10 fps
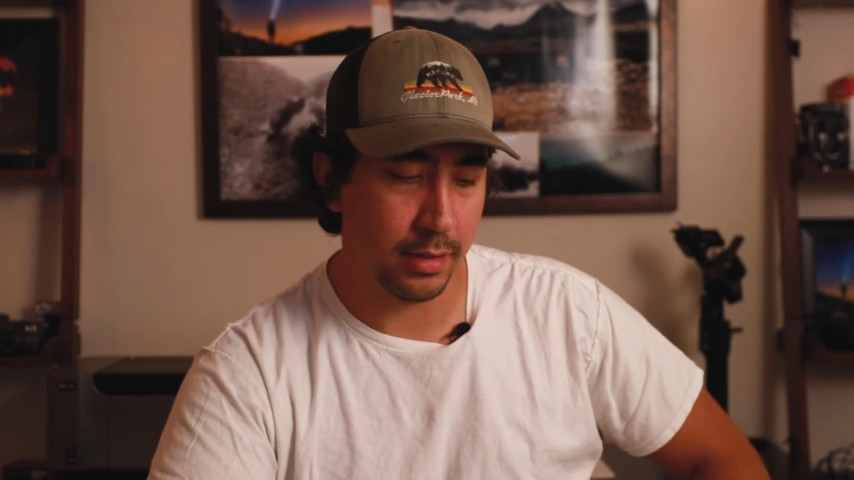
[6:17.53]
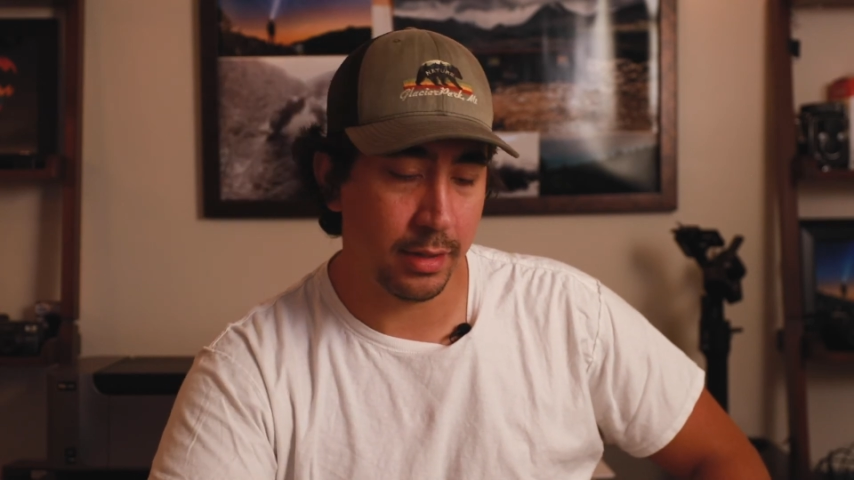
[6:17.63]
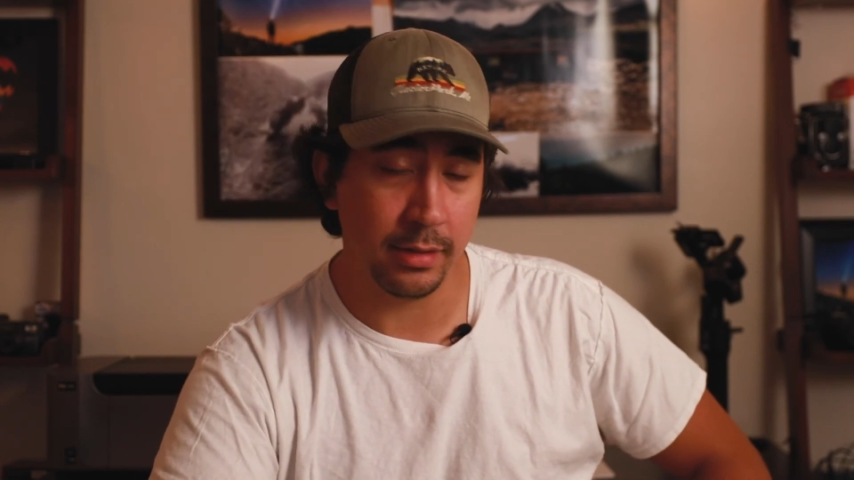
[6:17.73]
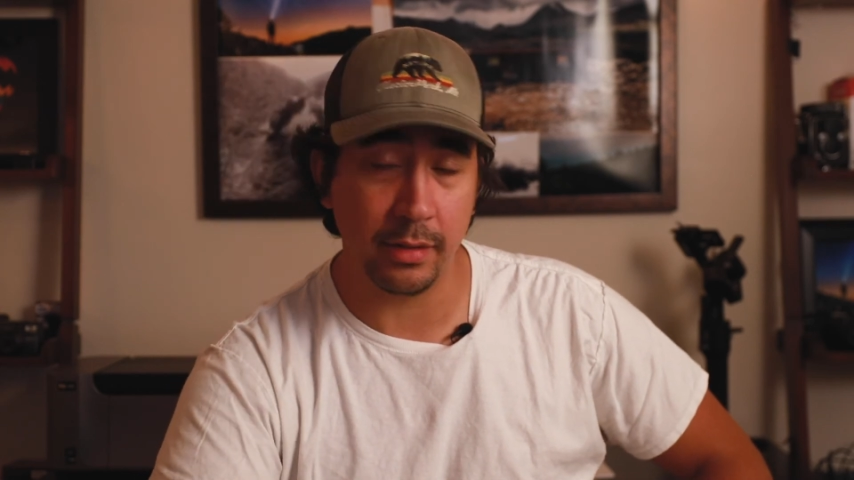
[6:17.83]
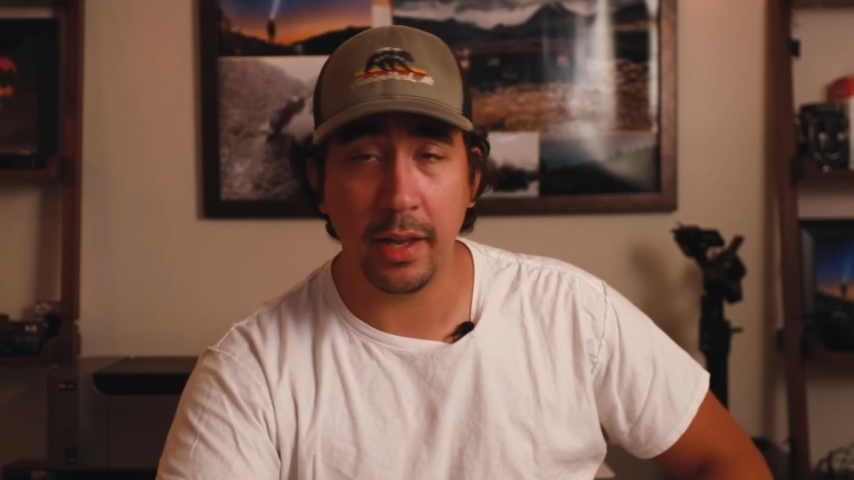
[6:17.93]

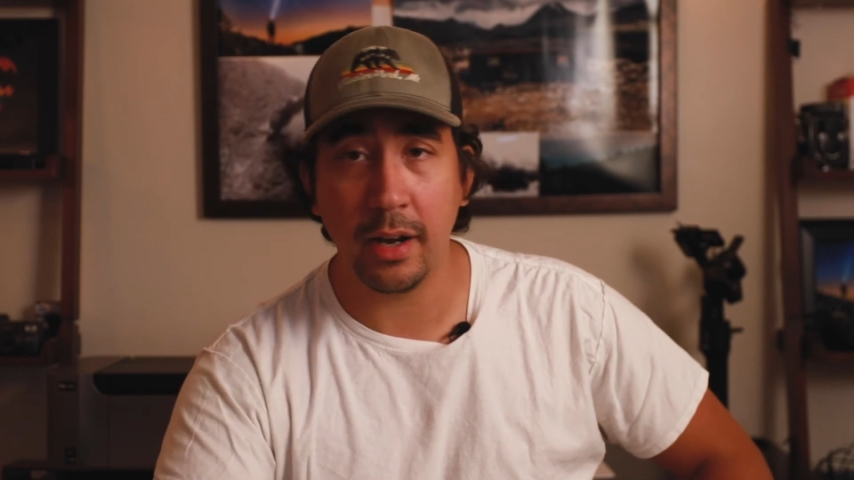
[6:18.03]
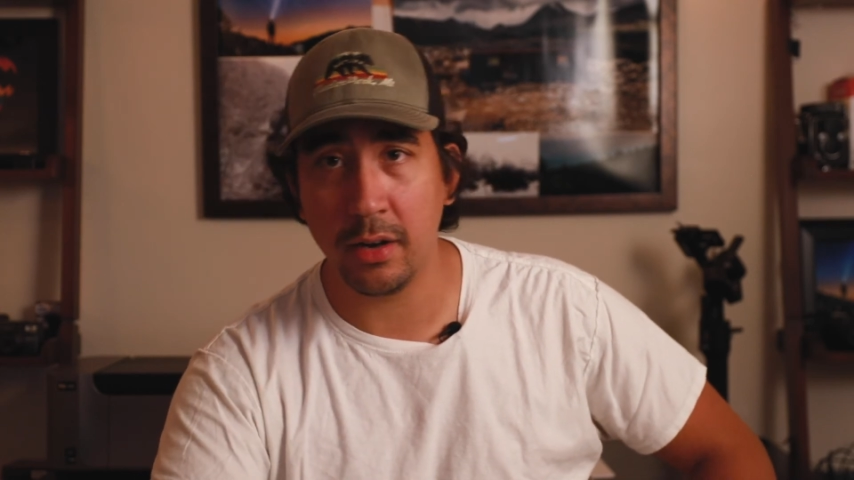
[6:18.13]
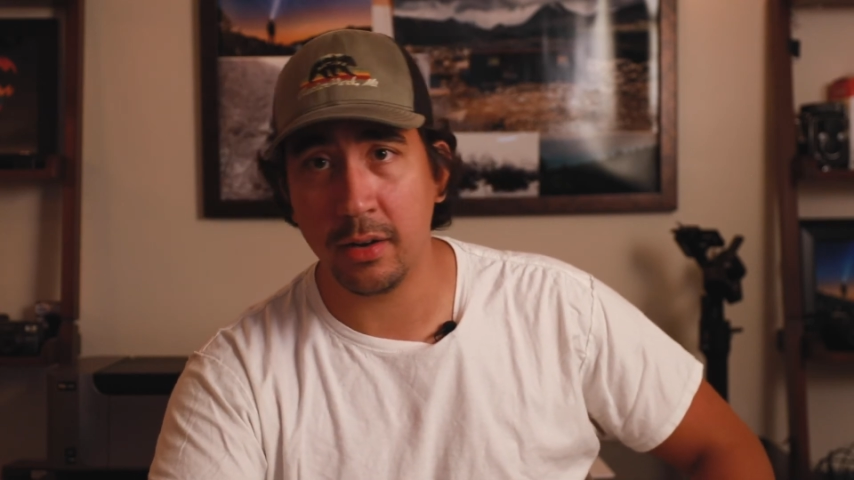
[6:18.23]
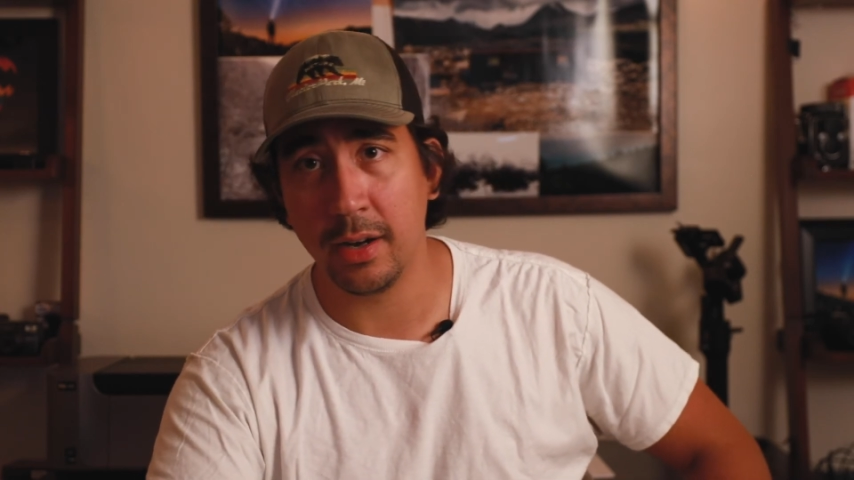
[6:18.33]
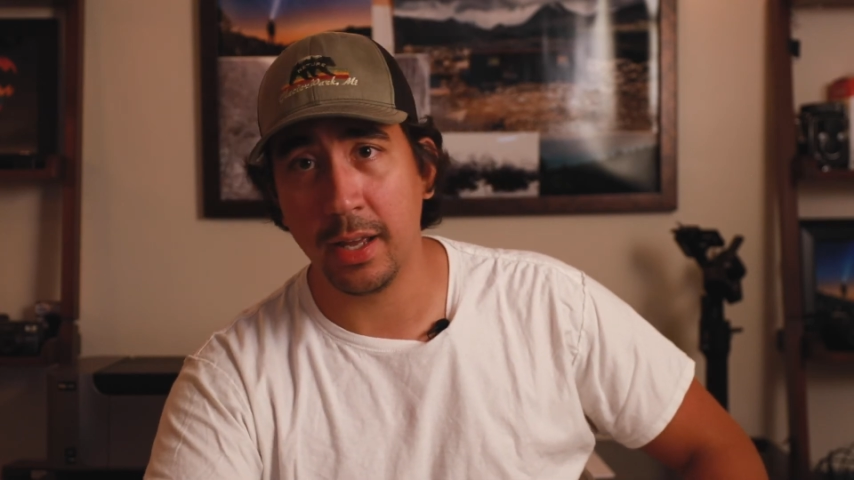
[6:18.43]
is
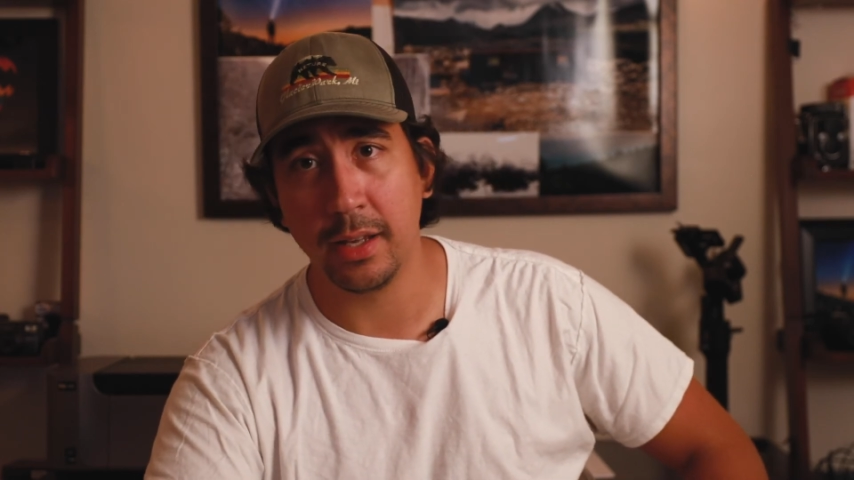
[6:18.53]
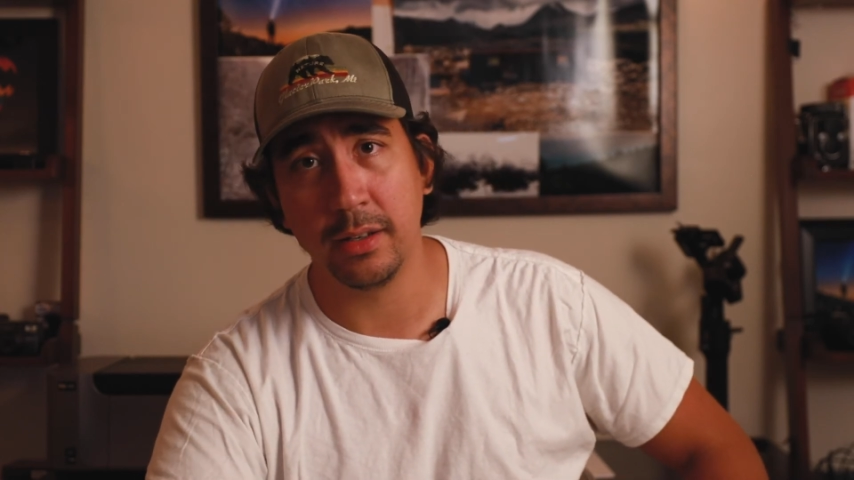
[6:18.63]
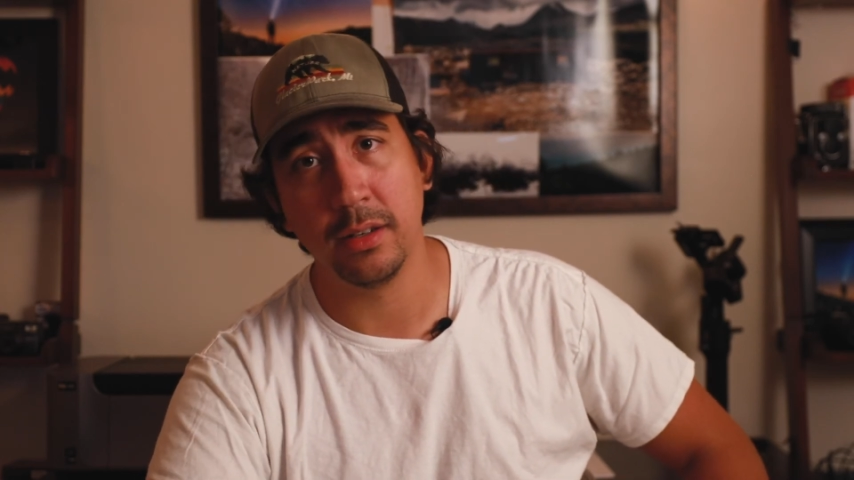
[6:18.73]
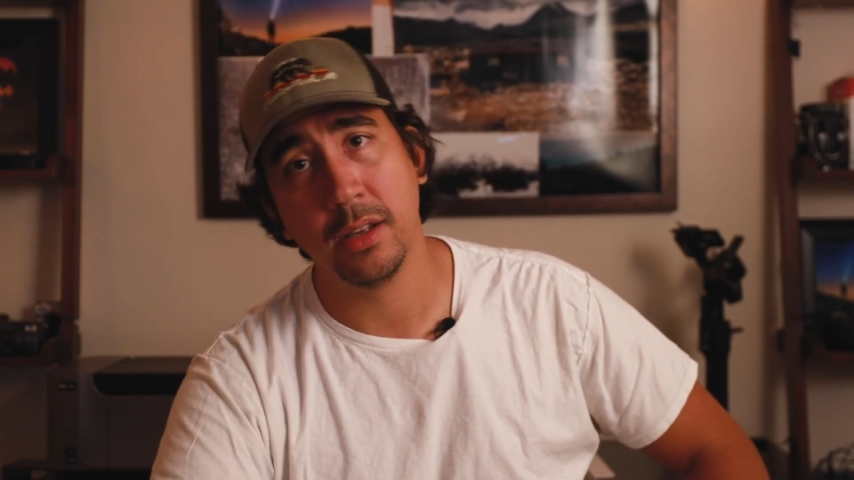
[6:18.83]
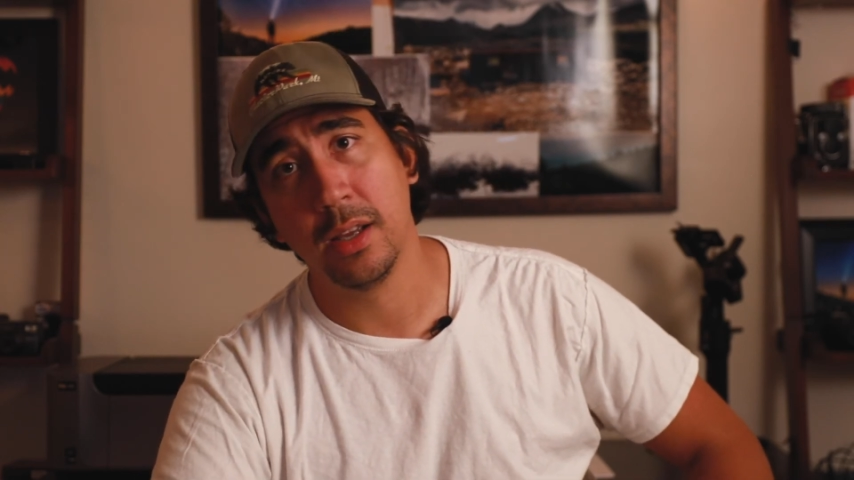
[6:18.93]
there,
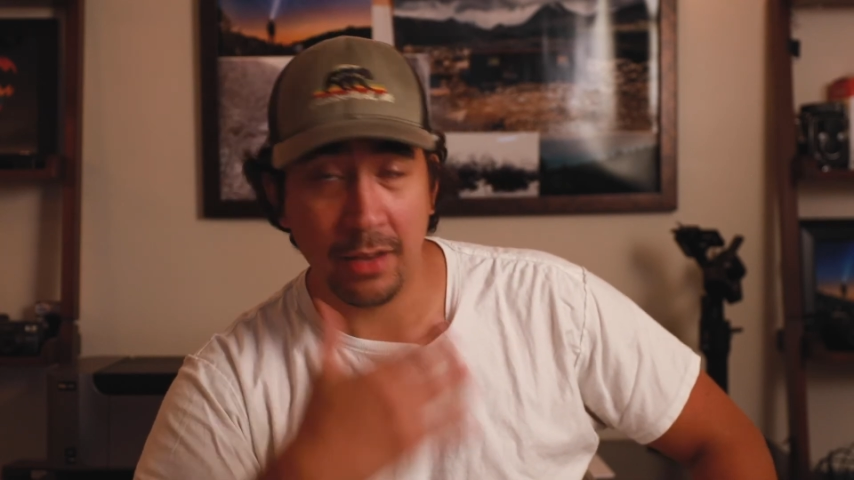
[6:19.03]
and